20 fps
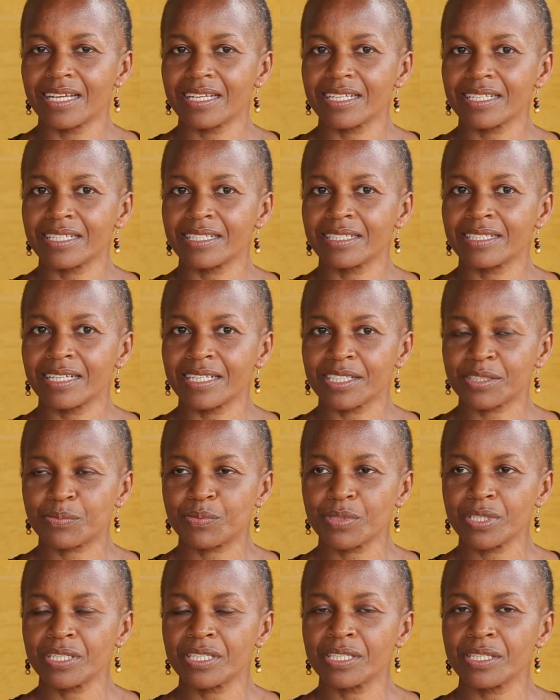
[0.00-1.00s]

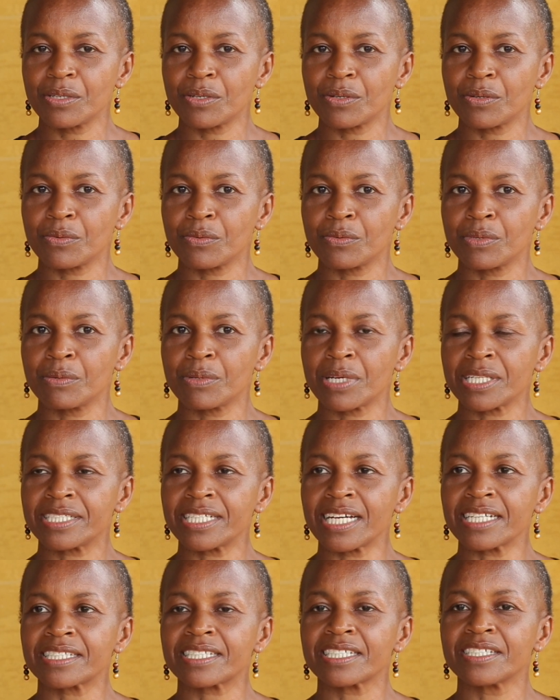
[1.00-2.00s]
Yes, we were
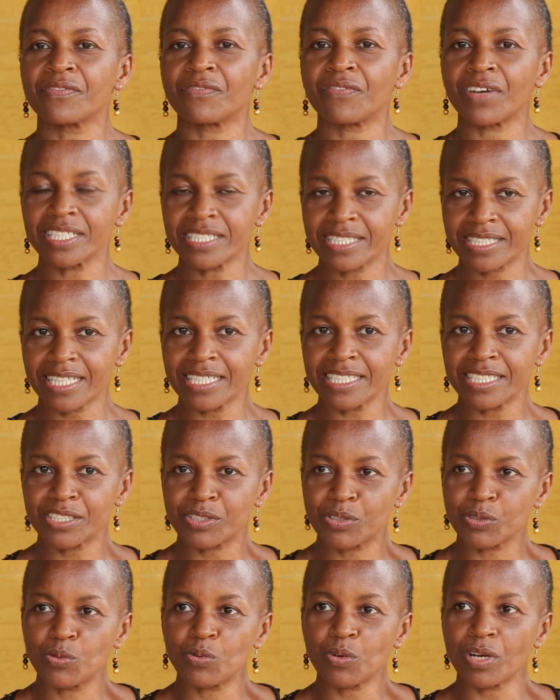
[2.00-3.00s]
just invited
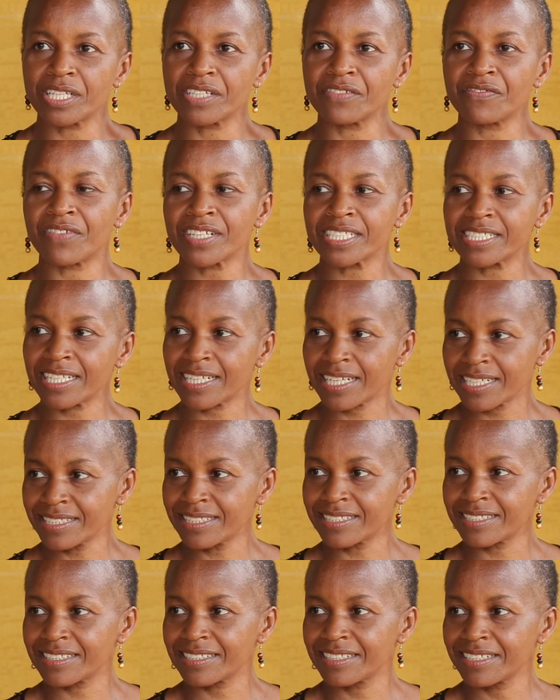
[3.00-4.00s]
to go and
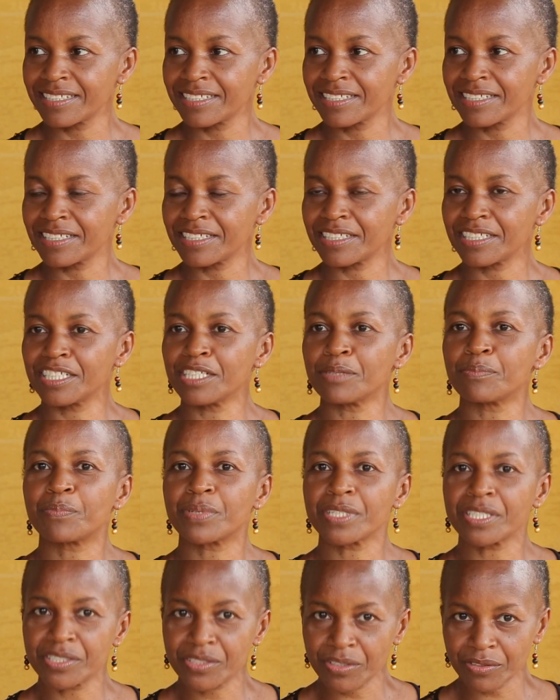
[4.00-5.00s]
evangelize in
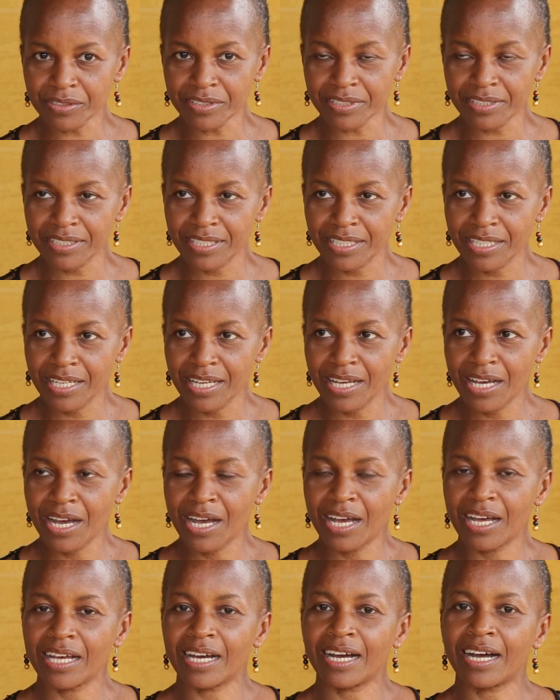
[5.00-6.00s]
prisons
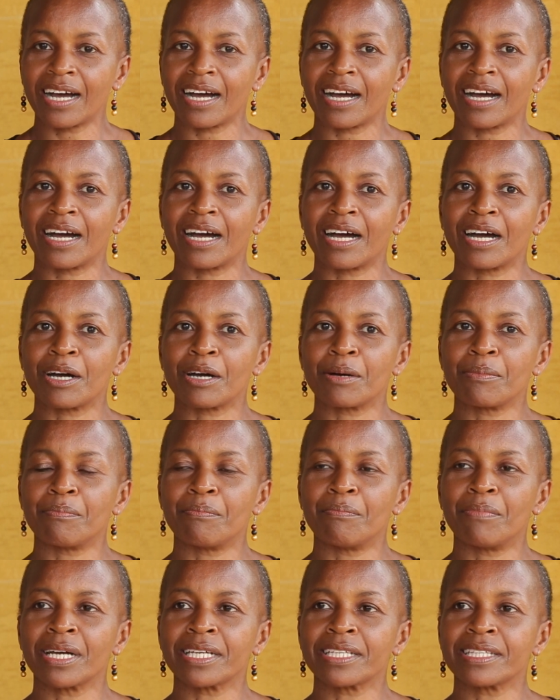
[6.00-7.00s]

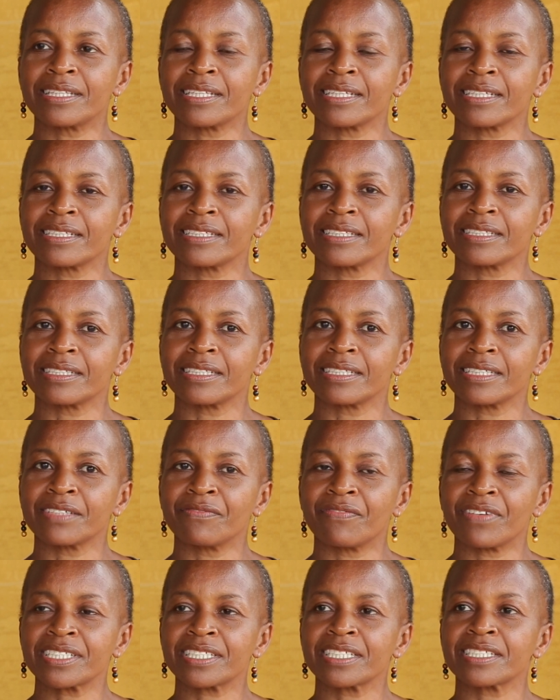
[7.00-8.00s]
by the
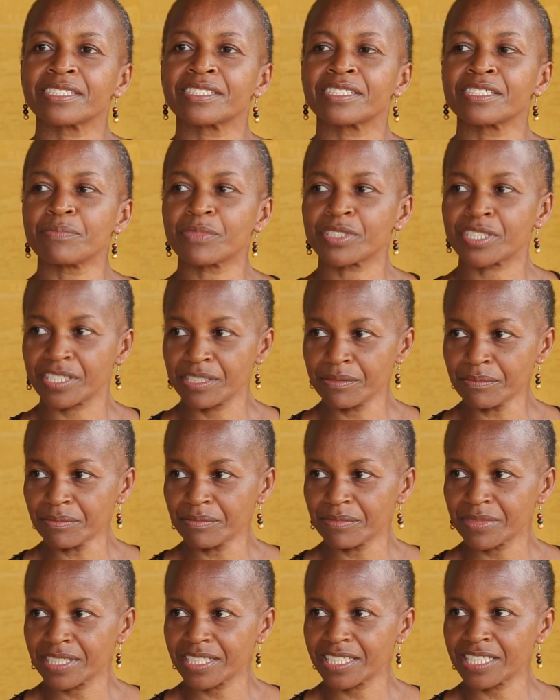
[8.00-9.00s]
evangelism
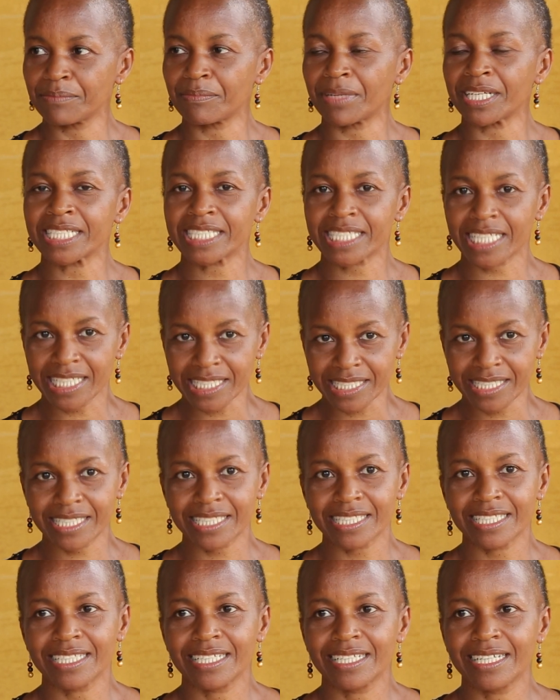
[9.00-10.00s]
team in my
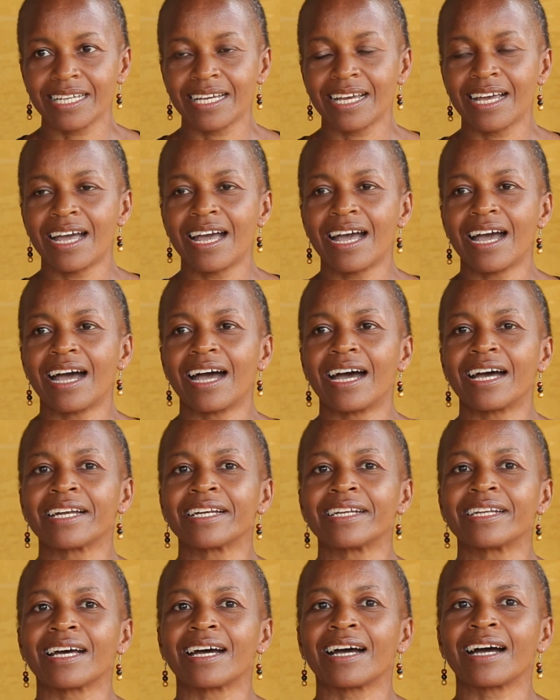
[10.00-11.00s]
church.
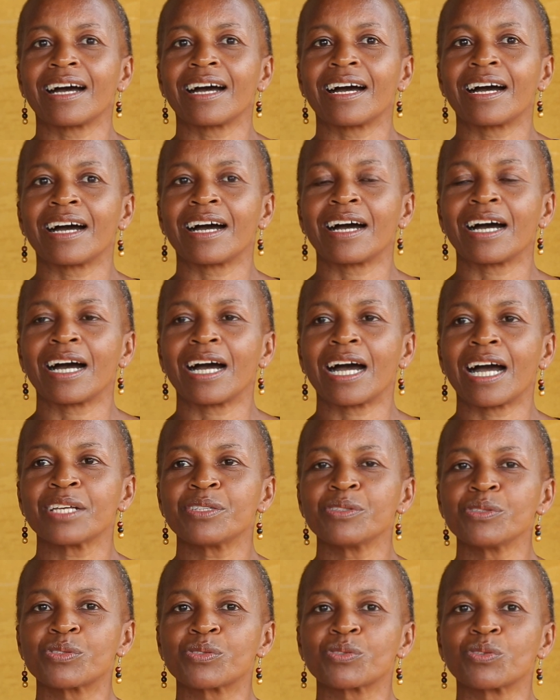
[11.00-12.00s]
And I
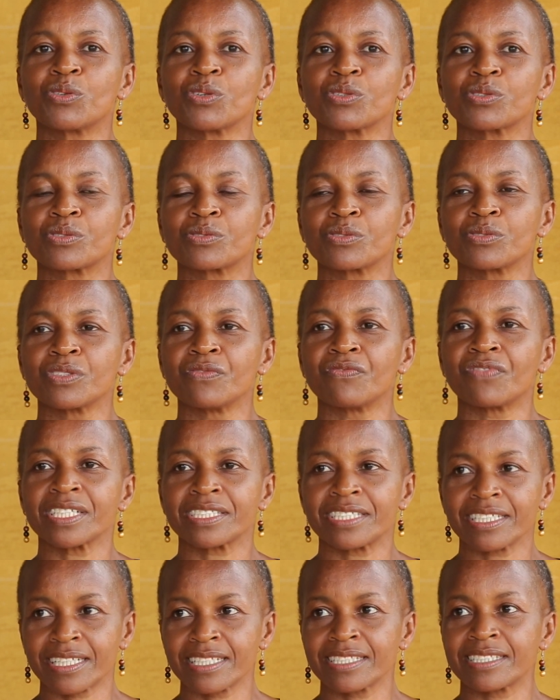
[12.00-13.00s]
used to go to
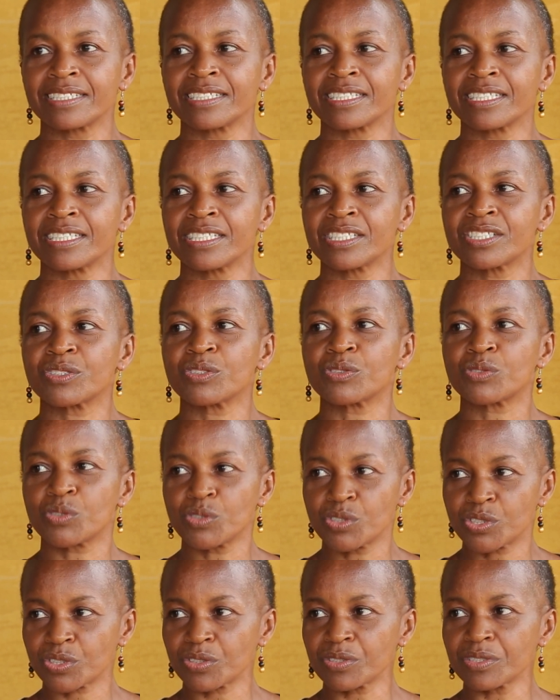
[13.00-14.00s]
evangelize in
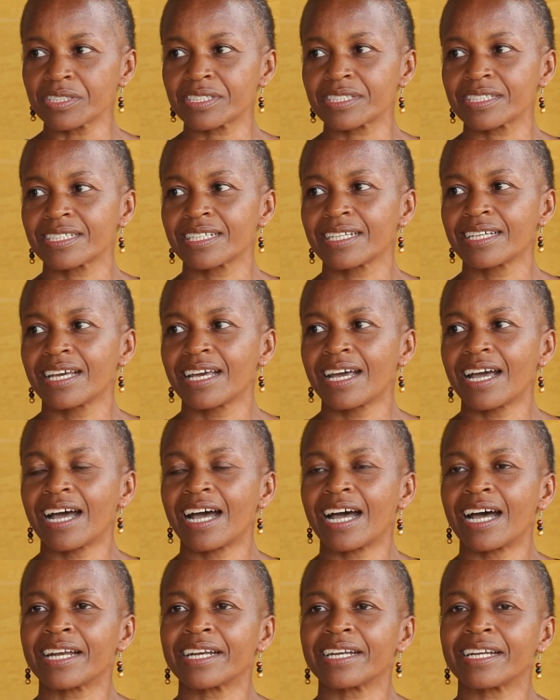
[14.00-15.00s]
institutions.
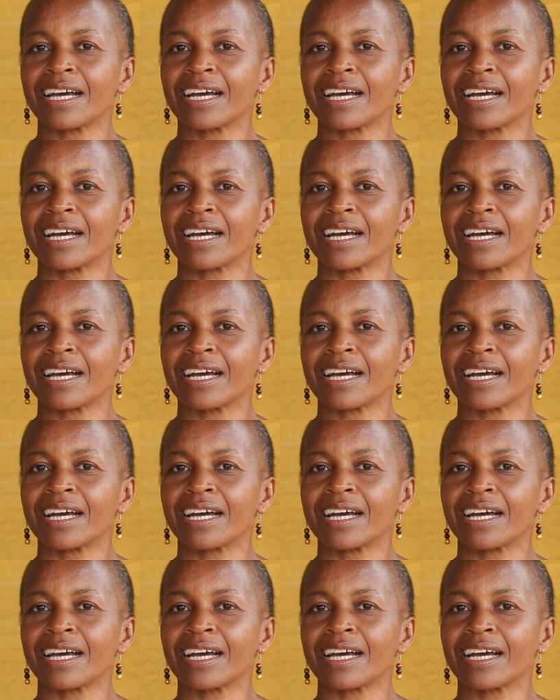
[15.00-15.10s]
And